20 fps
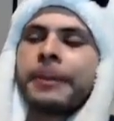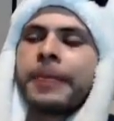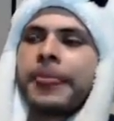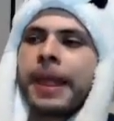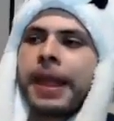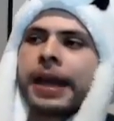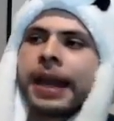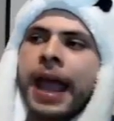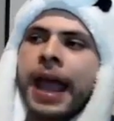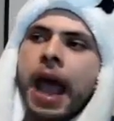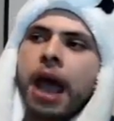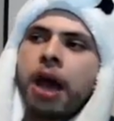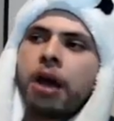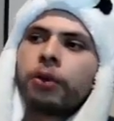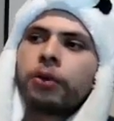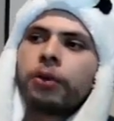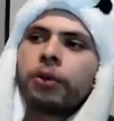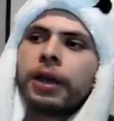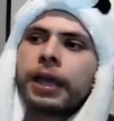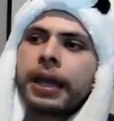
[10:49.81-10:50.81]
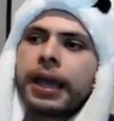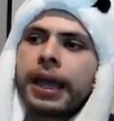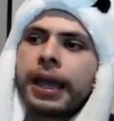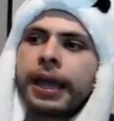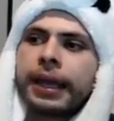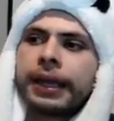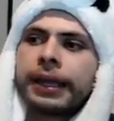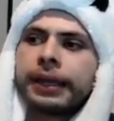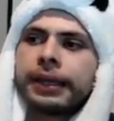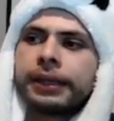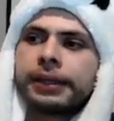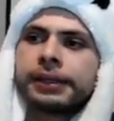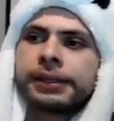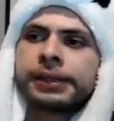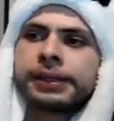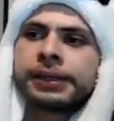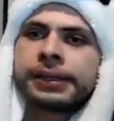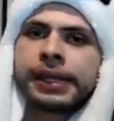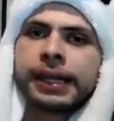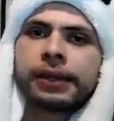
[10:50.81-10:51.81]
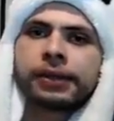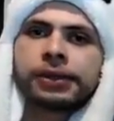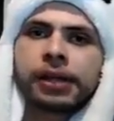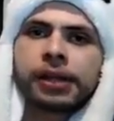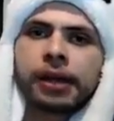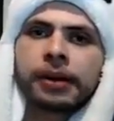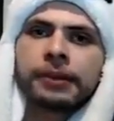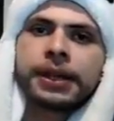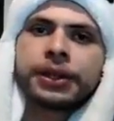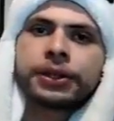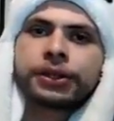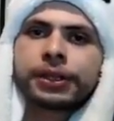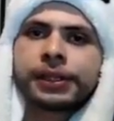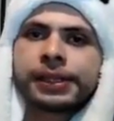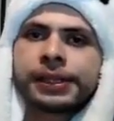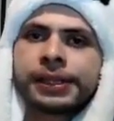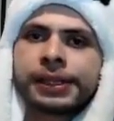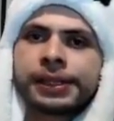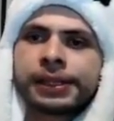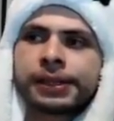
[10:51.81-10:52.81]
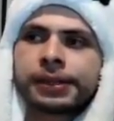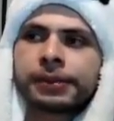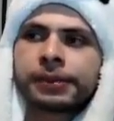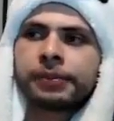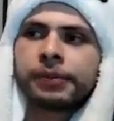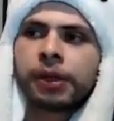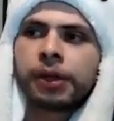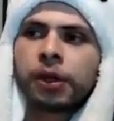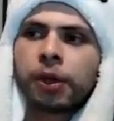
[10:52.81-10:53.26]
and how a sales automation system